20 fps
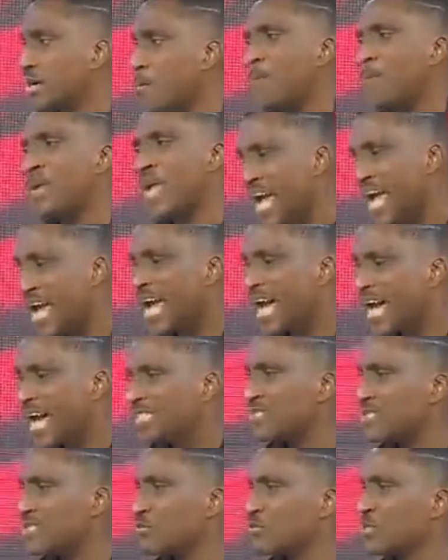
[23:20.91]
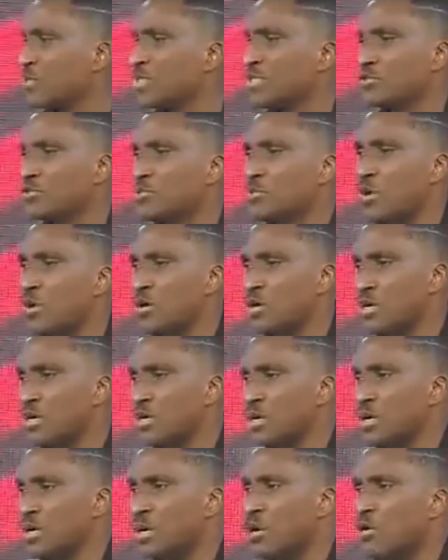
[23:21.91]
May I ask you this morning,
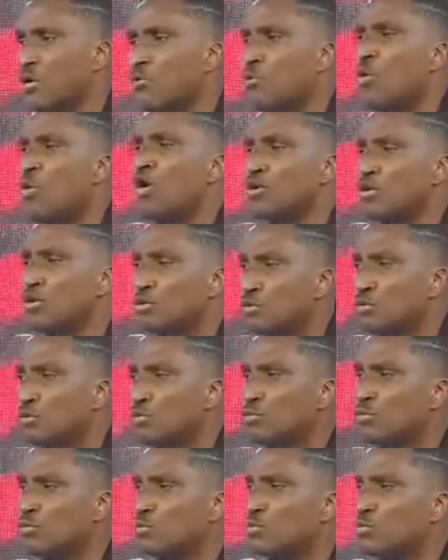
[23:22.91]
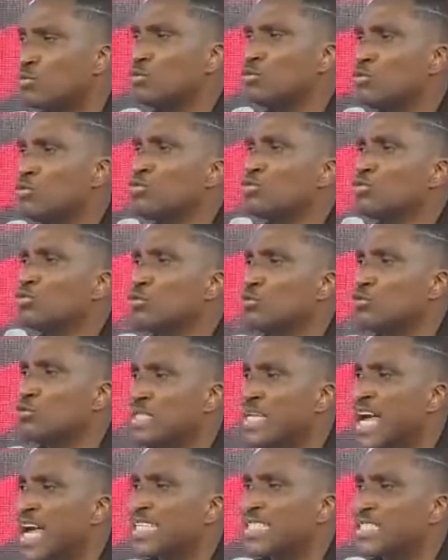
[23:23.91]
what do you
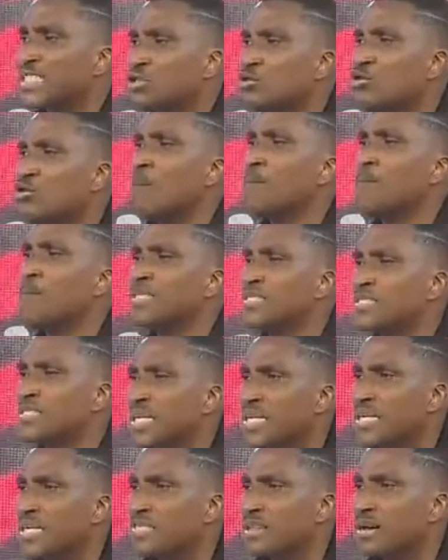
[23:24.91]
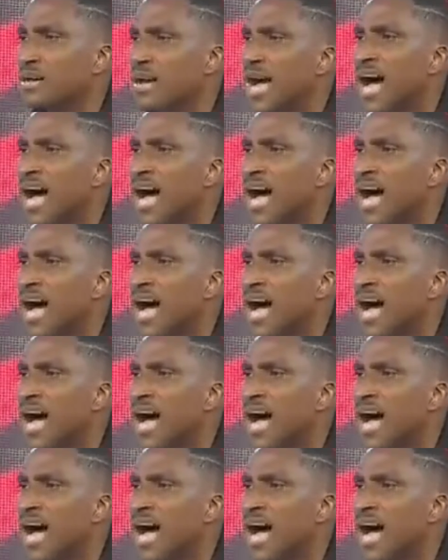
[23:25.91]
do that is your business?